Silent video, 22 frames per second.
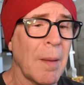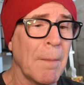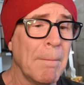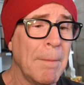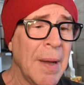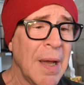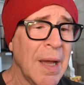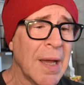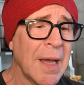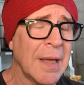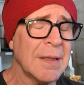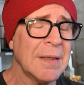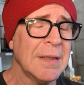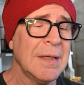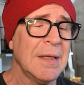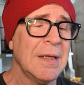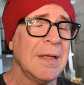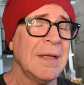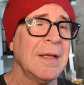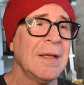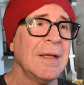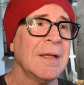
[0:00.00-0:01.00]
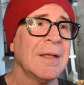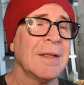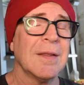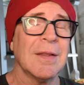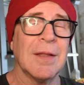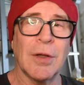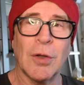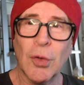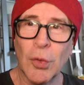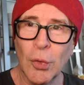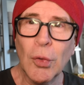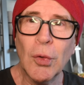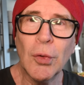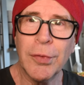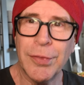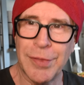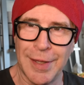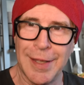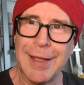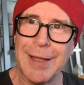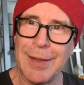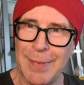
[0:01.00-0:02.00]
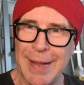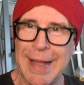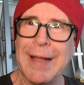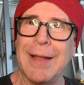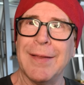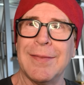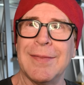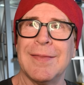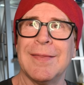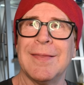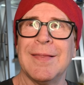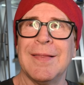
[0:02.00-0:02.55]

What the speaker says: But the cool thing about